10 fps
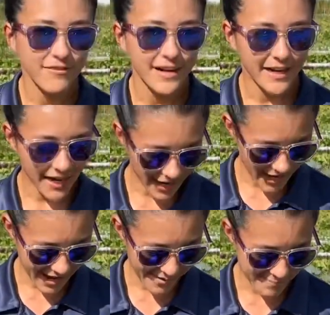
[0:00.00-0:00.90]
our
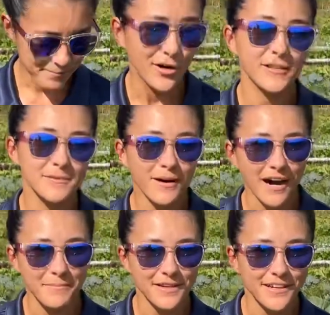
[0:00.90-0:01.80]
most
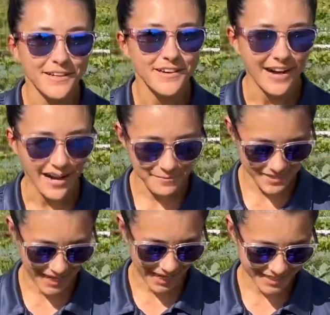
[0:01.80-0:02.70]
popular crops,
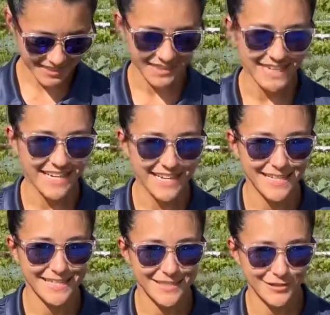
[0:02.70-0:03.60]
actually.
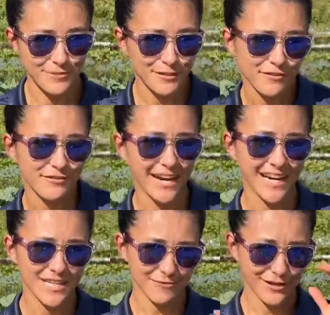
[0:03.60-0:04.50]
It's super
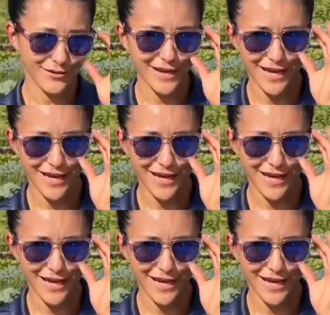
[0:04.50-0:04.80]
fresh when you get